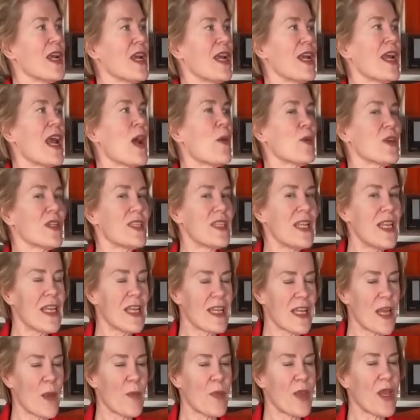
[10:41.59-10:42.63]
And now we're
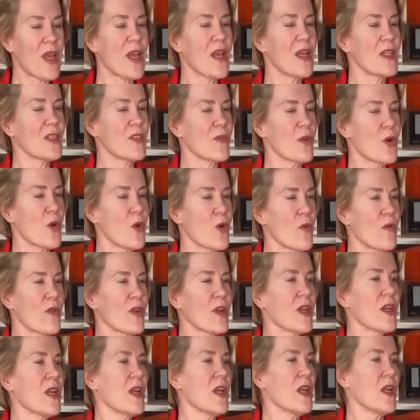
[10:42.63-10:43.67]
seeing that because of
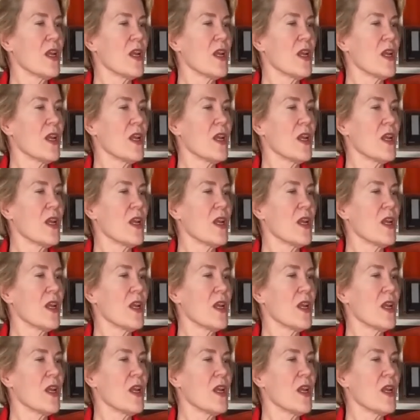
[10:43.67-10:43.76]
COVID